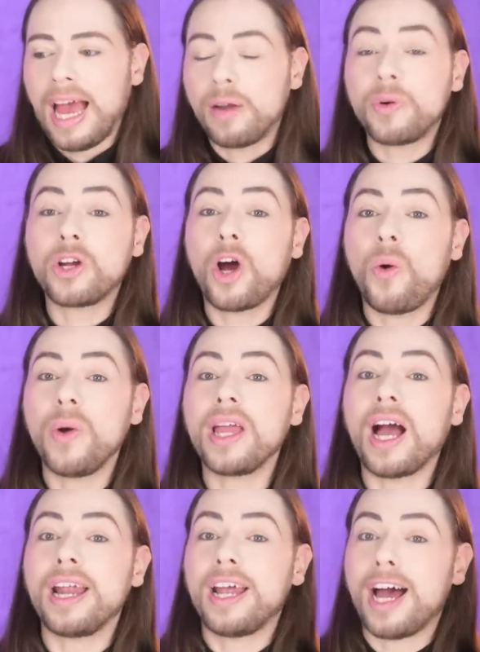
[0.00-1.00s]
And we're
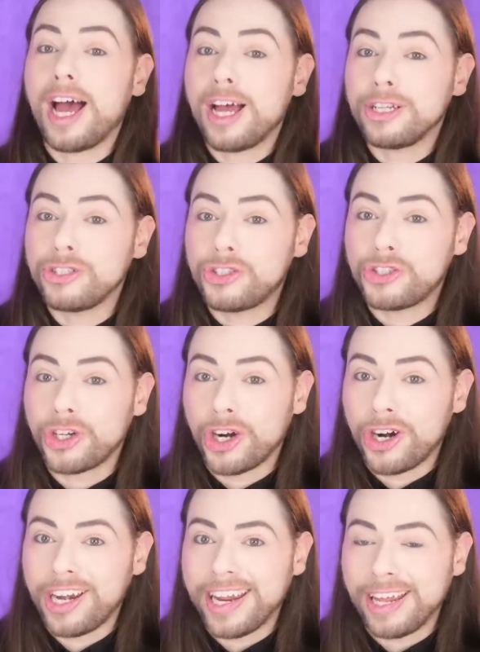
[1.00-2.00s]
going on a
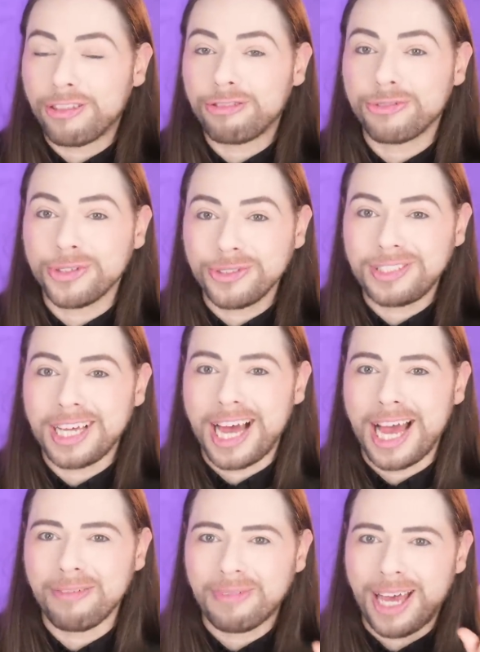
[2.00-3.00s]
journey through time